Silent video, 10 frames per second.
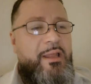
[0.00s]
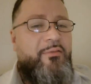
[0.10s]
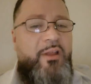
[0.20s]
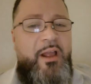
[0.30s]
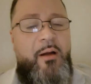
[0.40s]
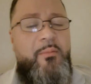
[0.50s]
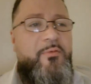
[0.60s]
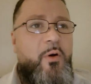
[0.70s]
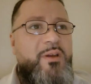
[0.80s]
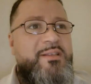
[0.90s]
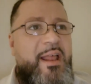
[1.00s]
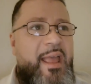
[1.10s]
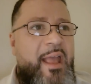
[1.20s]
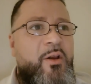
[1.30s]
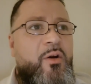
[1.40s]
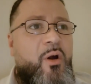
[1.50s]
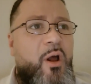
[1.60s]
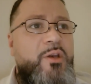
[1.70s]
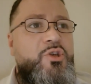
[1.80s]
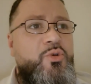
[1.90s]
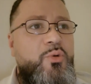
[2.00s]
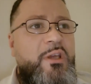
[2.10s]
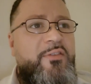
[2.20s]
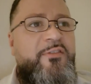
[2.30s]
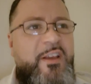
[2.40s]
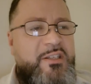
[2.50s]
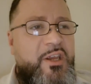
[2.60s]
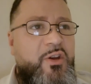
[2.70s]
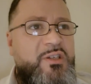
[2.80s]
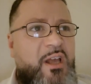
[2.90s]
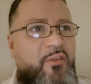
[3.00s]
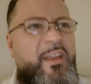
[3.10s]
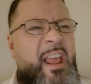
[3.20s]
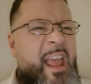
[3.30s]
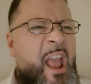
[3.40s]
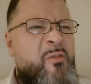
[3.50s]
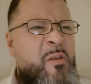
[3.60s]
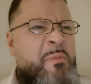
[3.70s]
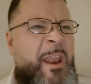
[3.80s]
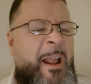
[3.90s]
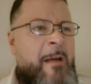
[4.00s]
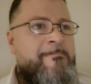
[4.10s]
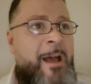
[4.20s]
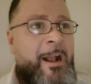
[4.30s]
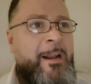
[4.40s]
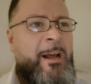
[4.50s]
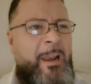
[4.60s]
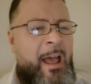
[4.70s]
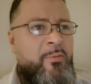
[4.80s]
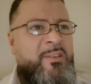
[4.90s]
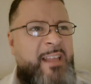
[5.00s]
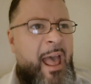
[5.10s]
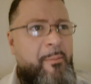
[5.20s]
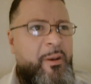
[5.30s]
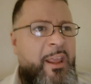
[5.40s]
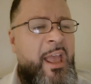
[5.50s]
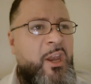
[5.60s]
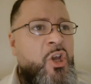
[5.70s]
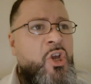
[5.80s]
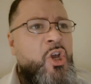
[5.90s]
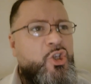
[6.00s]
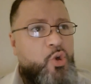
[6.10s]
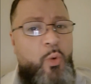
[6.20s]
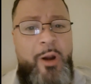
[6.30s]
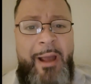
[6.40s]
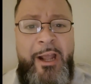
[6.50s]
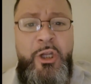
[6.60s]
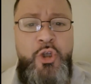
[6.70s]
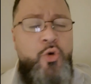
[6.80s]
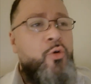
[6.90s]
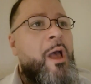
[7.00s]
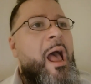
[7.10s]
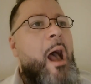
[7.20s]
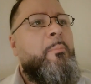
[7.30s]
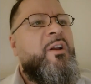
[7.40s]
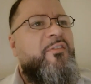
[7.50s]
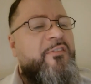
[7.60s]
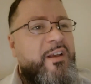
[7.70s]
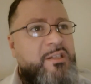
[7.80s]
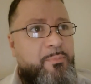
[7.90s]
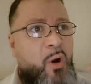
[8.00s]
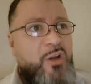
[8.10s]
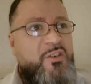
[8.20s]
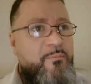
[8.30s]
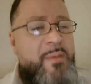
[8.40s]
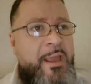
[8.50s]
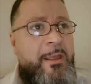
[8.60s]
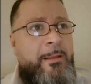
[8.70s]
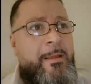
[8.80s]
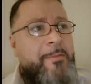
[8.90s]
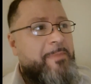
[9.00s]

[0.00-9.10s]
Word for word: leveling up. Focus that anger on truly fixing yourself. Get angry and be like, I'm not going to allow this to happen again. So what am I going to do? I'm going to fix the parts of me